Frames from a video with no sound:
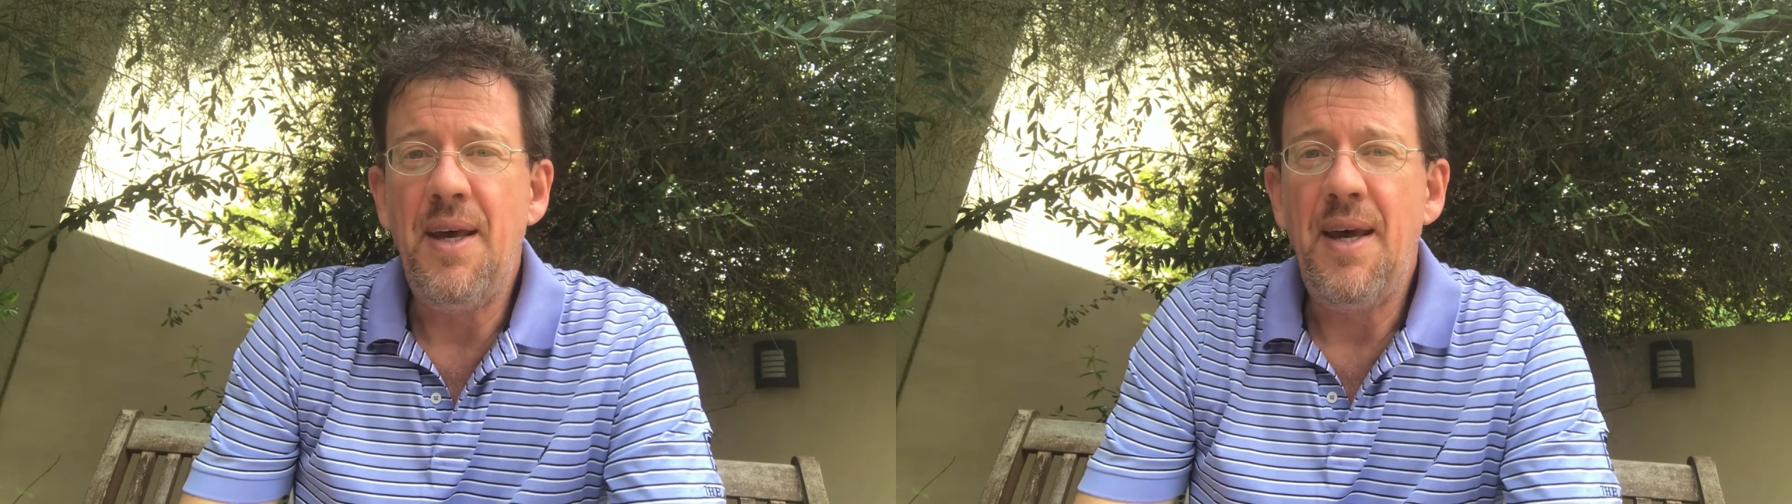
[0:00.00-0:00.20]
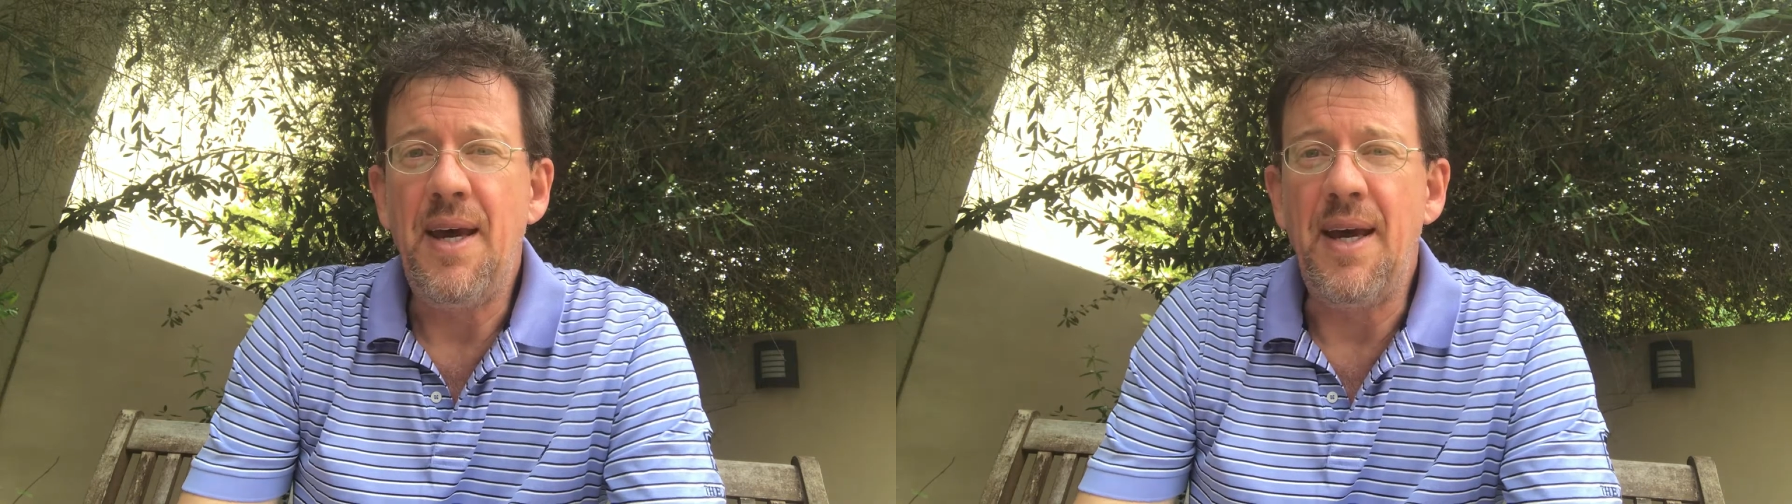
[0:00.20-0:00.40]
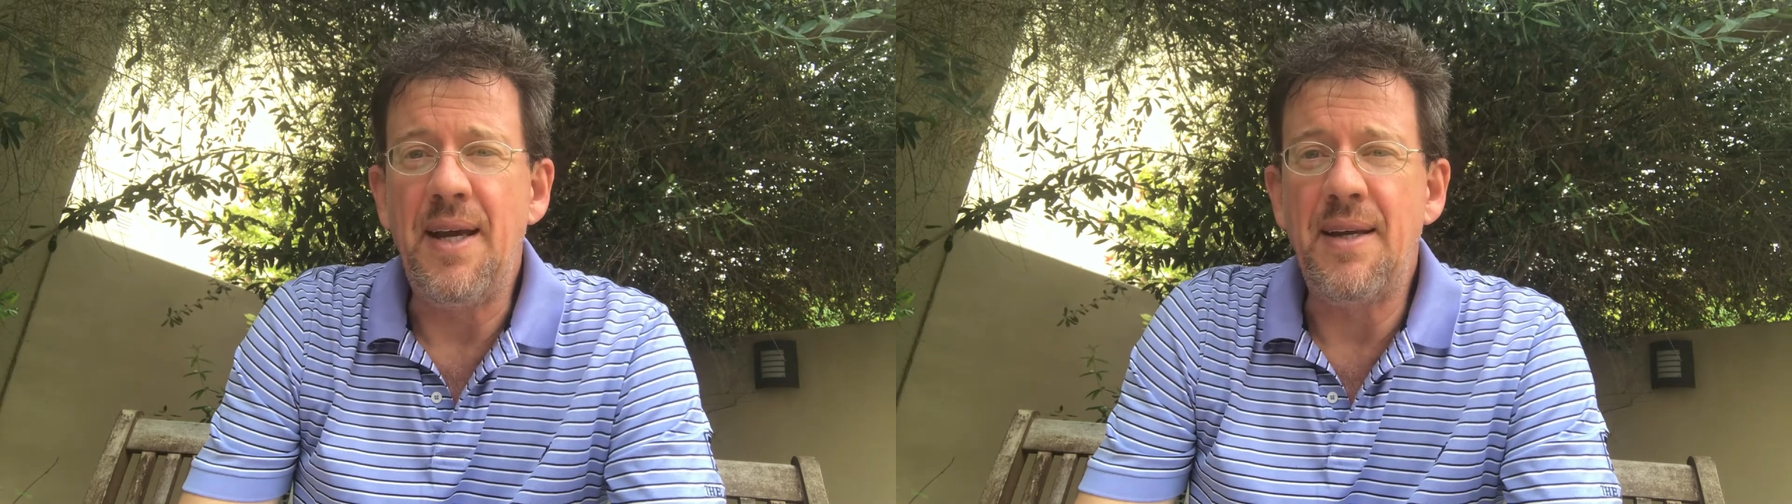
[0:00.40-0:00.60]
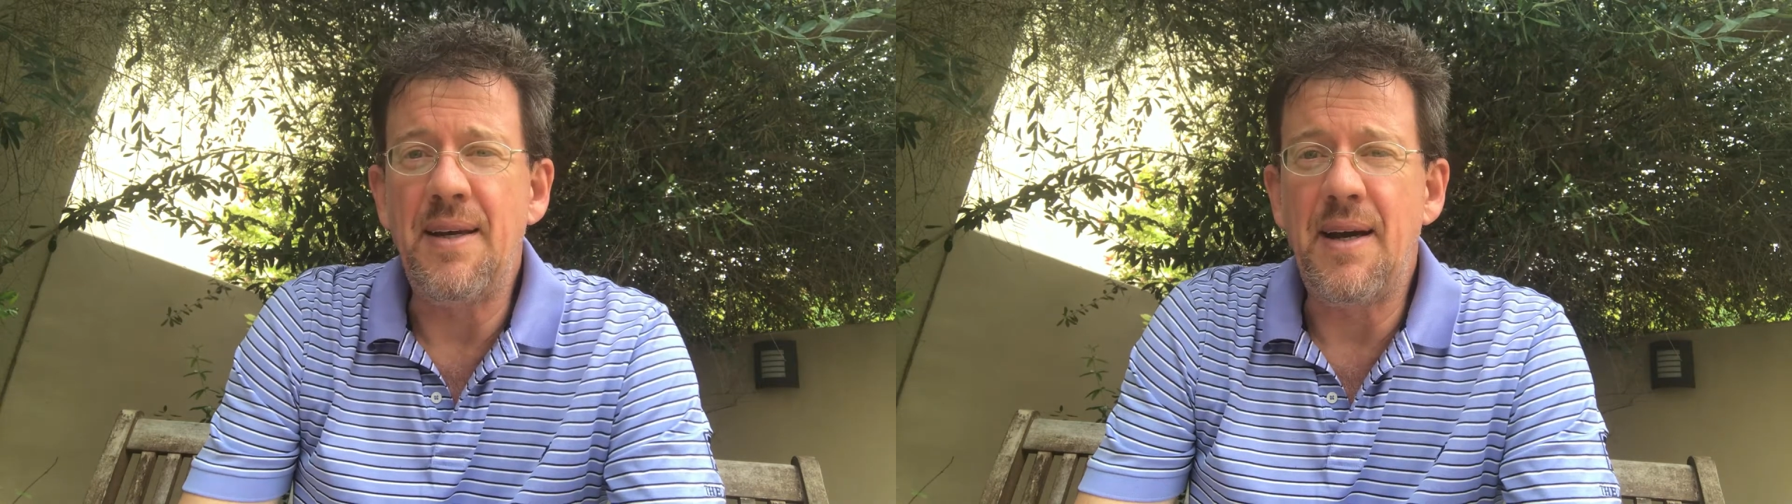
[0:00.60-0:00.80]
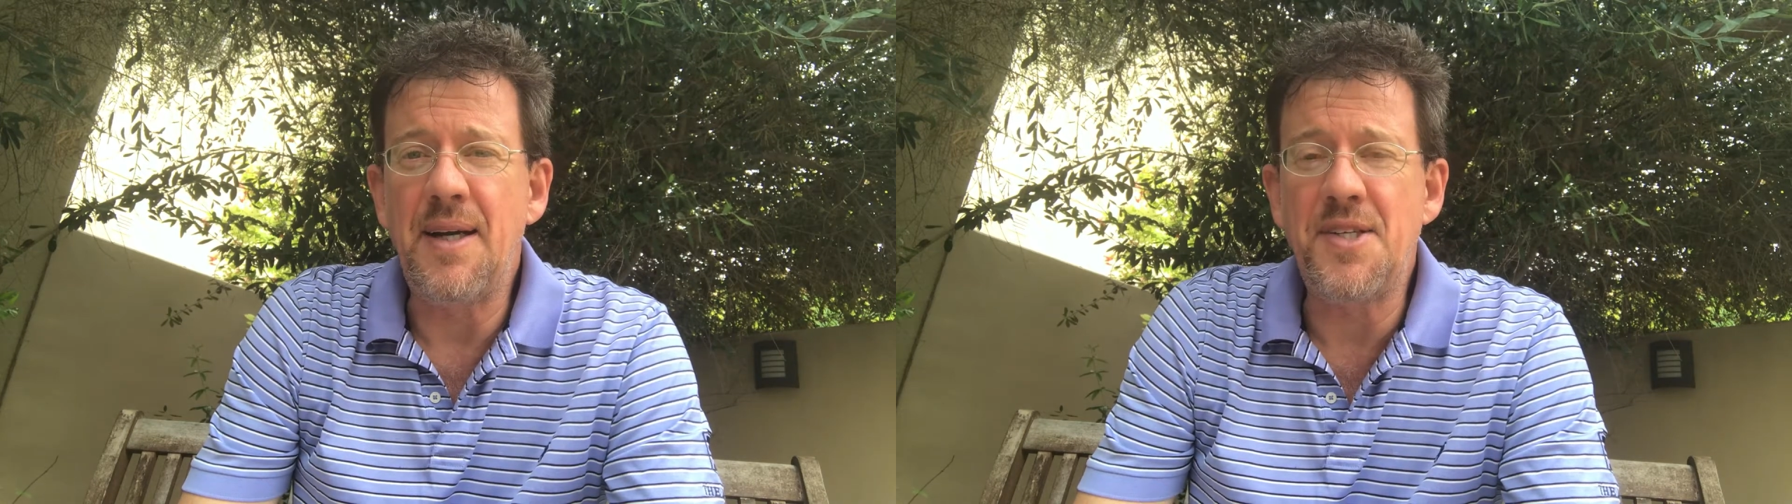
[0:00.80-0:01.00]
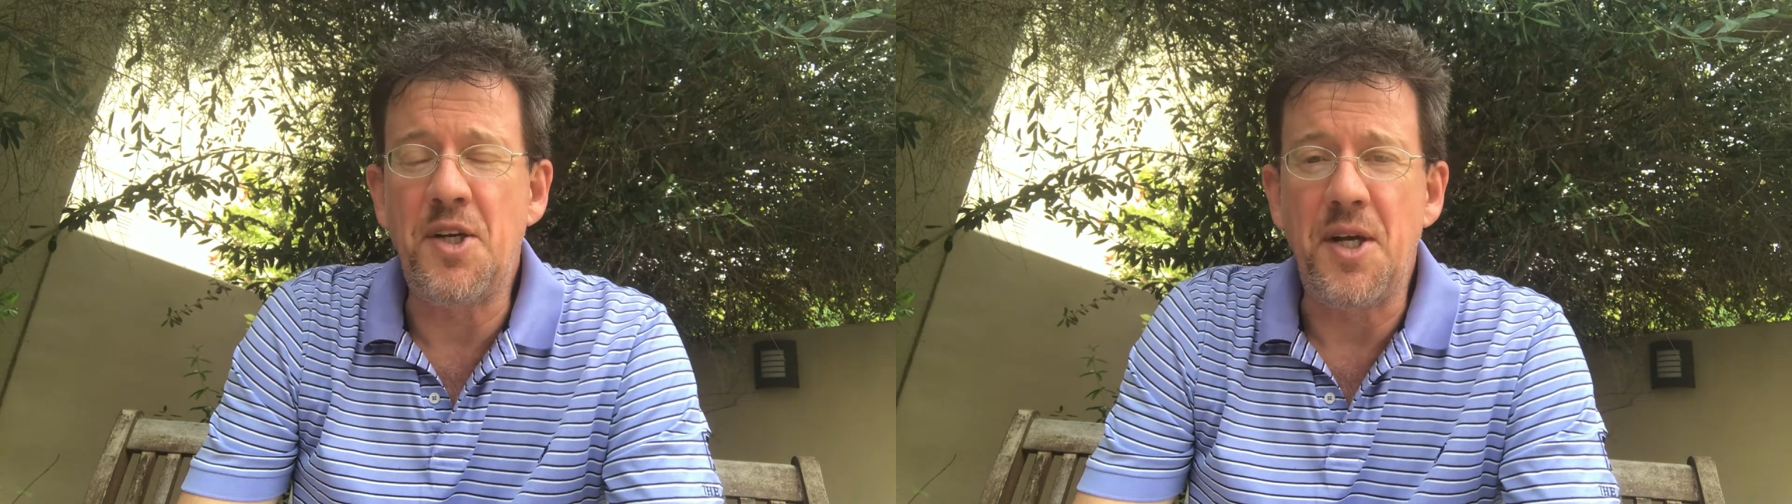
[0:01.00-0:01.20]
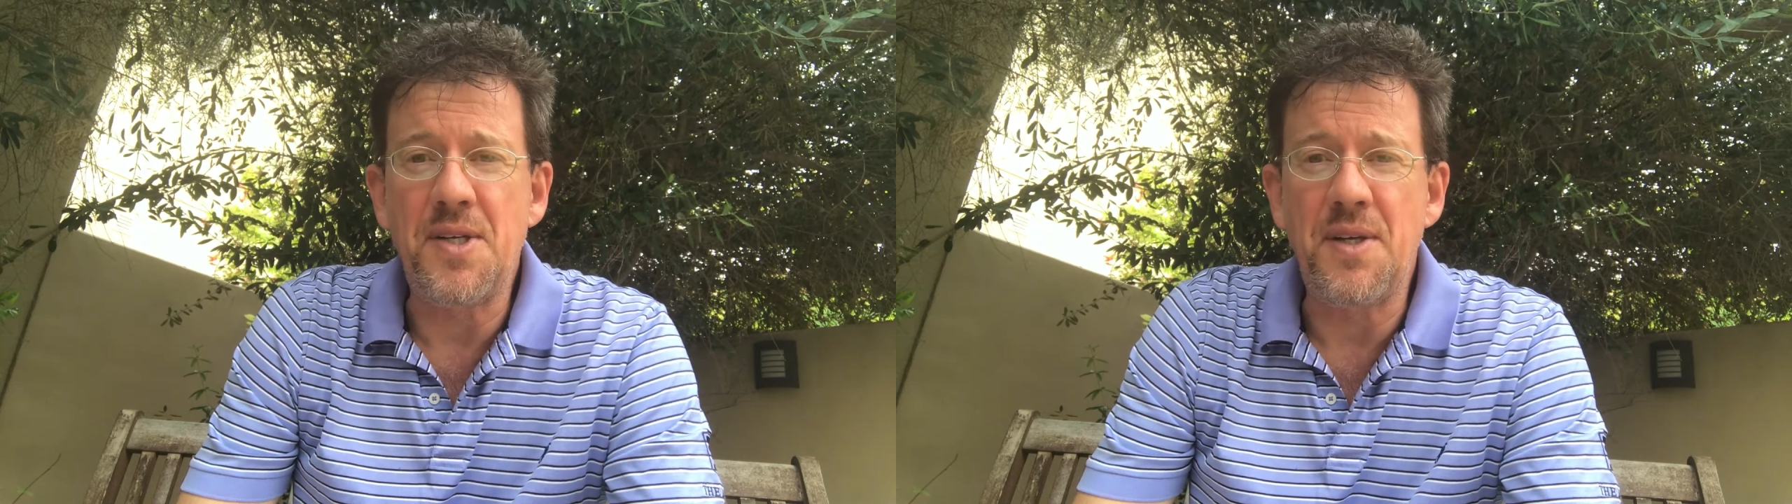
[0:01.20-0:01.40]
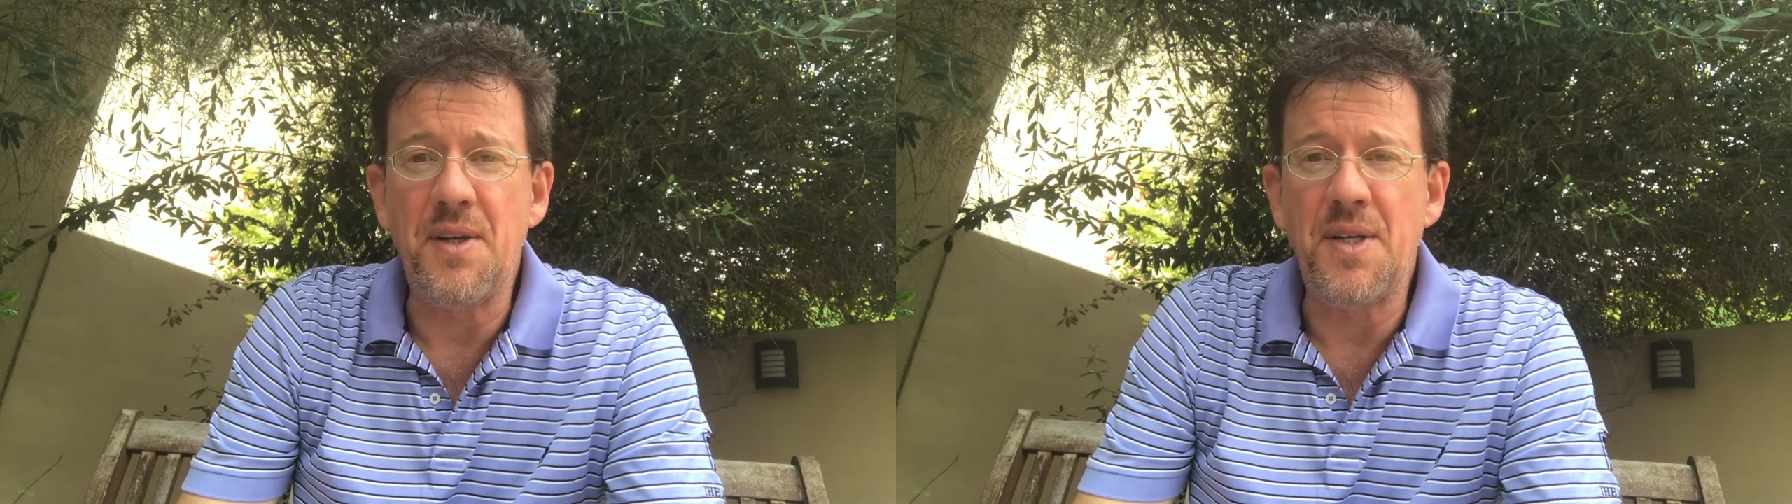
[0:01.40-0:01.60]
And I'd
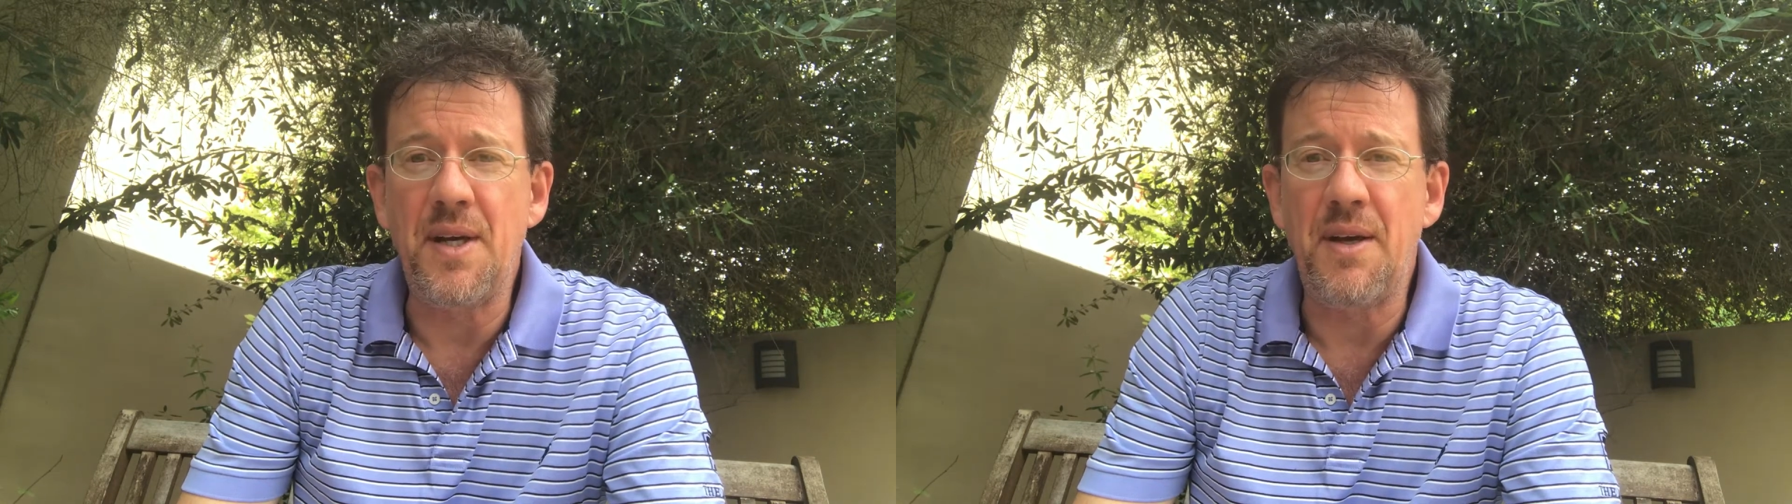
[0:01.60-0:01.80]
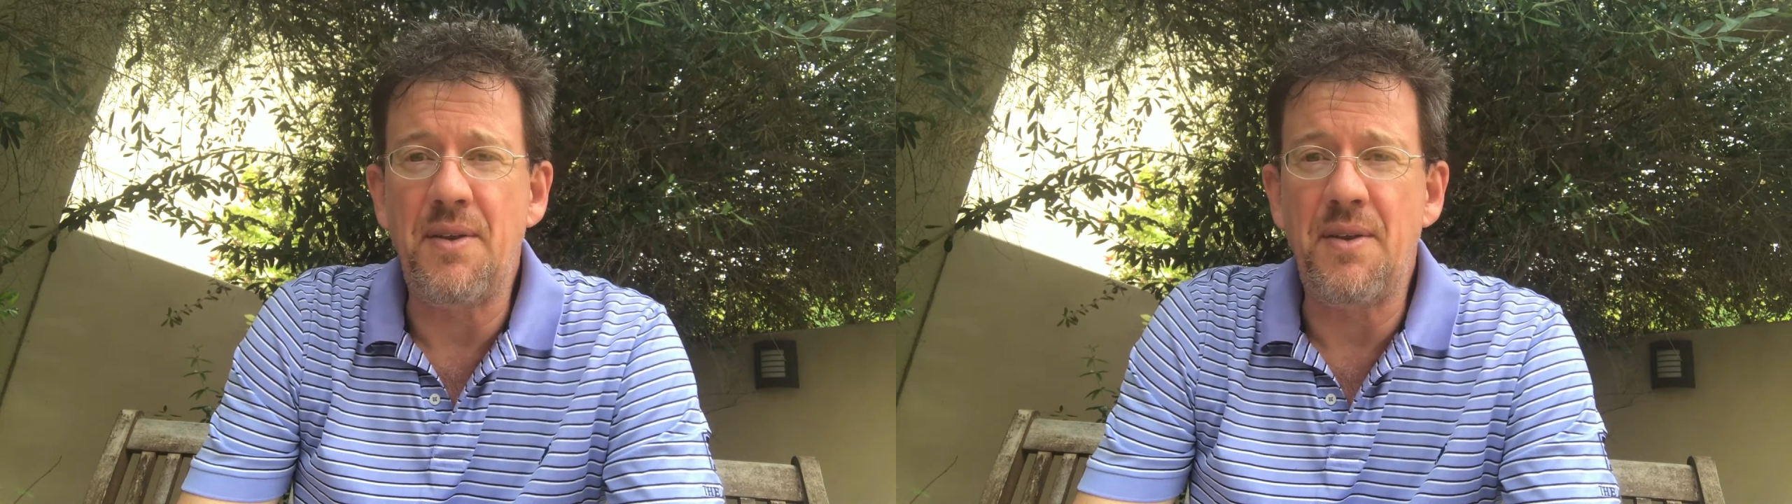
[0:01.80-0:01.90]
suggest that